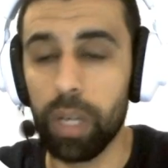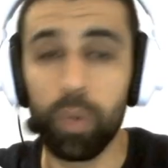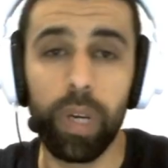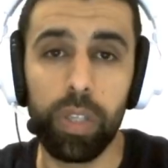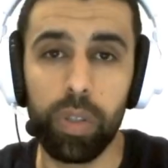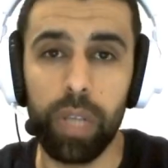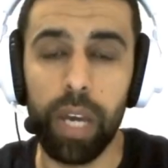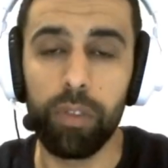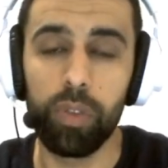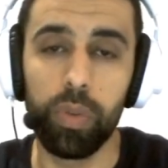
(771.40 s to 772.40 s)
Otherwise, you
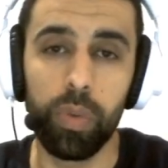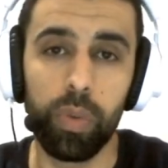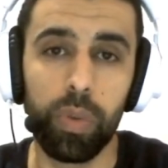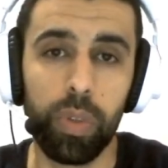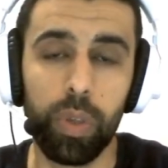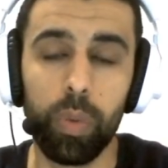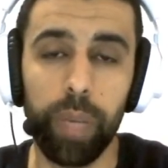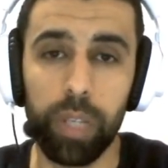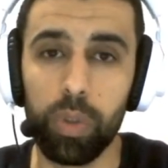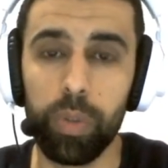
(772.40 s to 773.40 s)
have to go
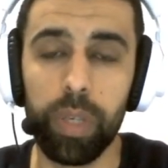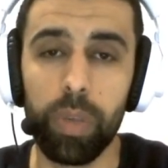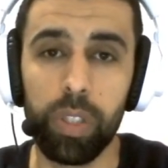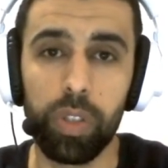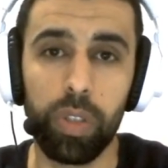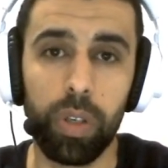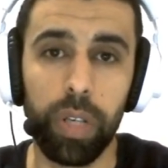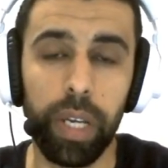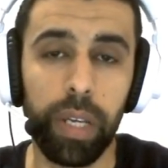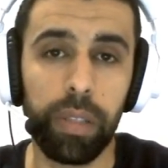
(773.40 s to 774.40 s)
back to domain
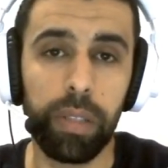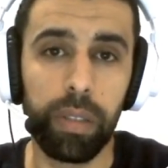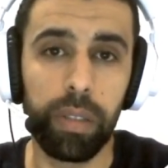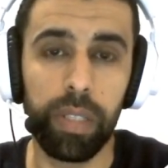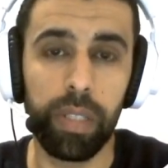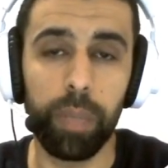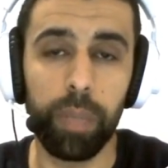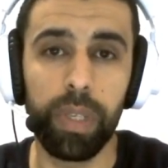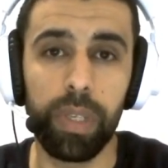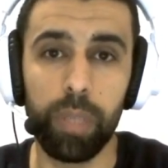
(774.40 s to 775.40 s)
registrar and set
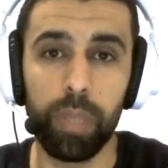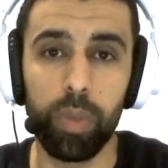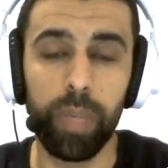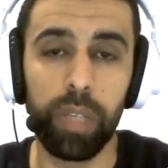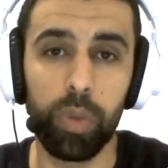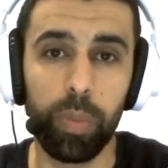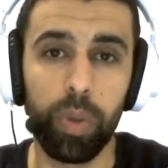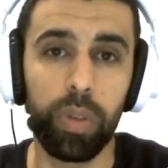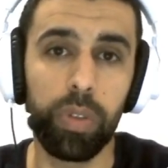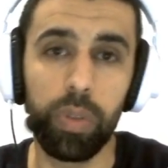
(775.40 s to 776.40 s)
up a subdomain to
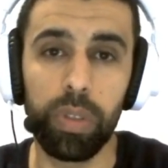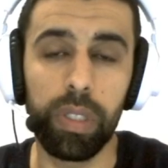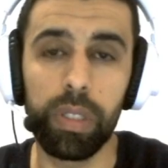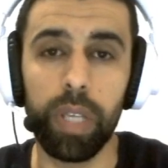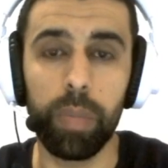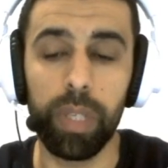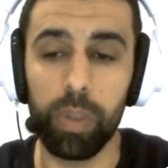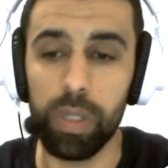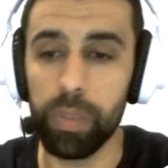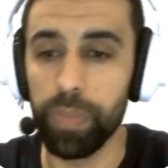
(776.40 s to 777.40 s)
point to this IP
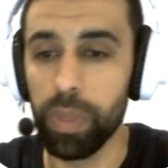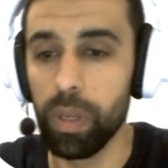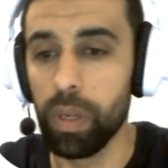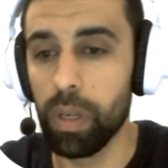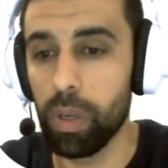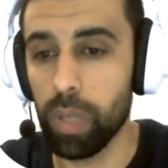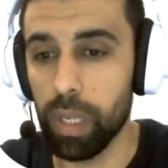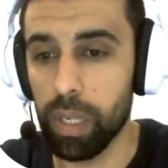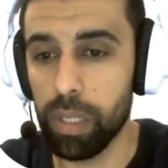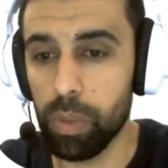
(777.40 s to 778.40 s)
address.
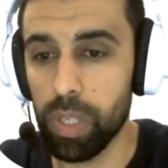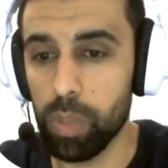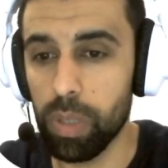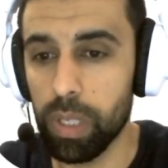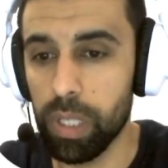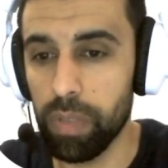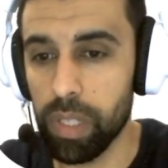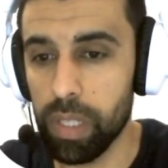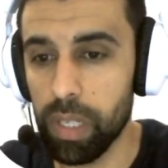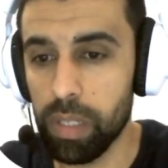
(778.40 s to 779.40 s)
Okay, and the rest we're going to
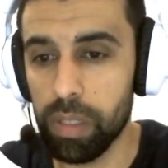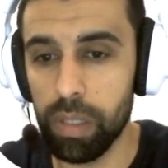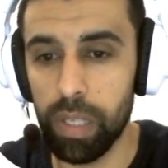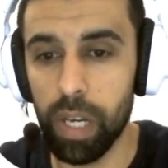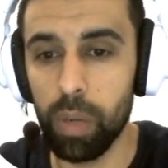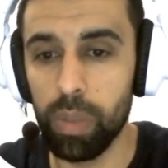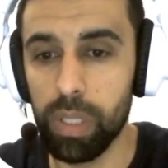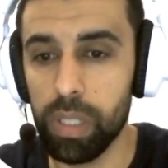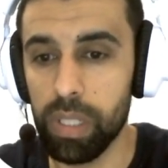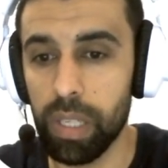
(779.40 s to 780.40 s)
leave as is. Now,
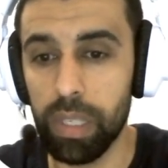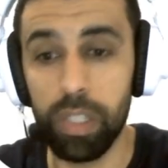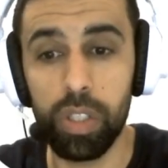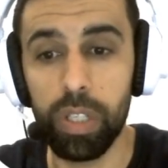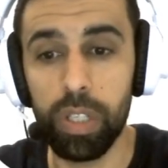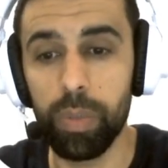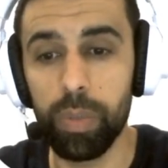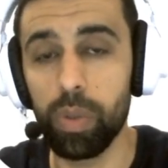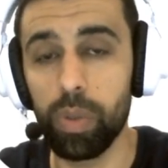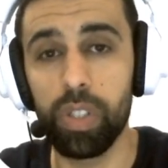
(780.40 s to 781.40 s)
this is not necessary,
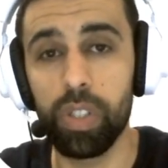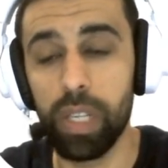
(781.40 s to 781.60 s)
but you can